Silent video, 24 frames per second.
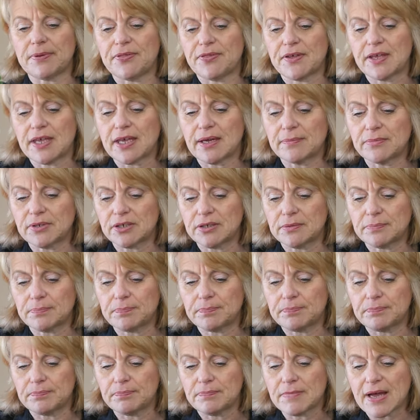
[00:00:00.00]
I think I'm going to
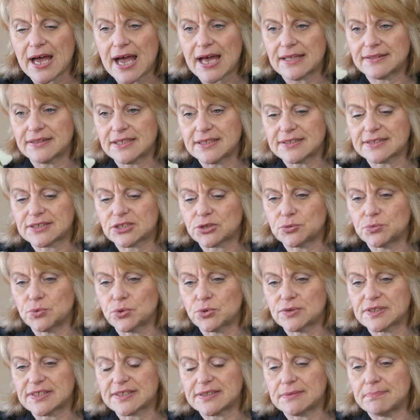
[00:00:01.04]
add this
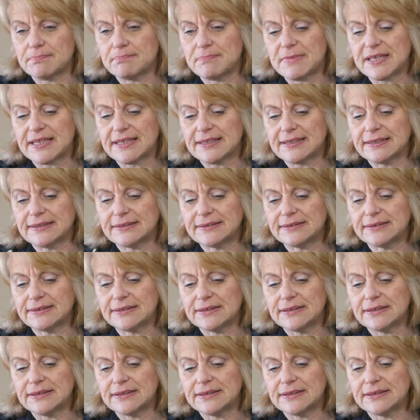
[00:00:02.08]
towards the middle.